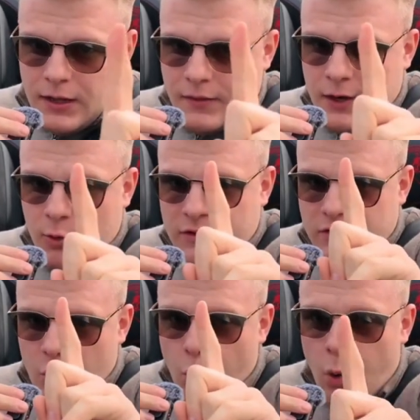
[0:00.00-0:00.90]
there
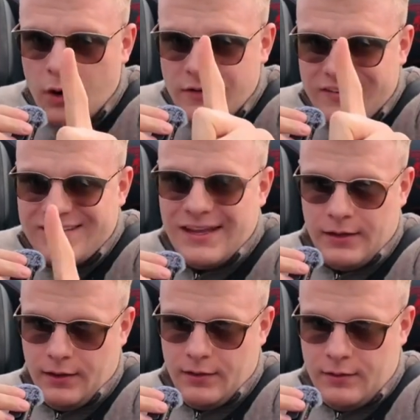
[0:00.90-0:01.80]
is one
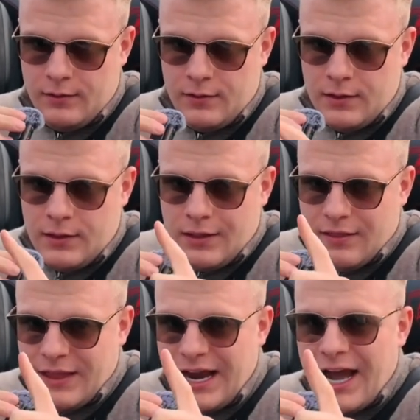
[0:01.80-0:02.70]
skill
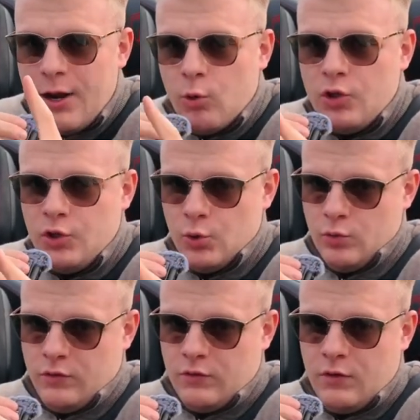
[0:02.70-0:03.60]
that I would
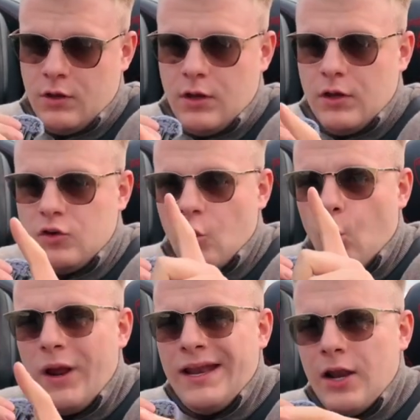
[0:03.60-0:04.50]
use to
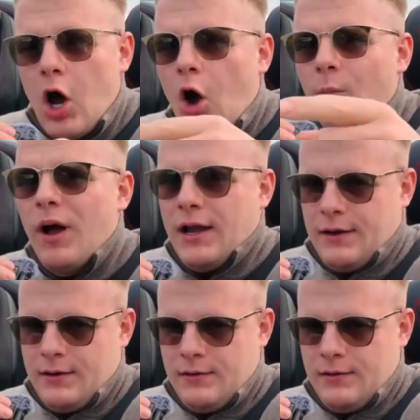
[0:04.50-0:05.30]
win it all back,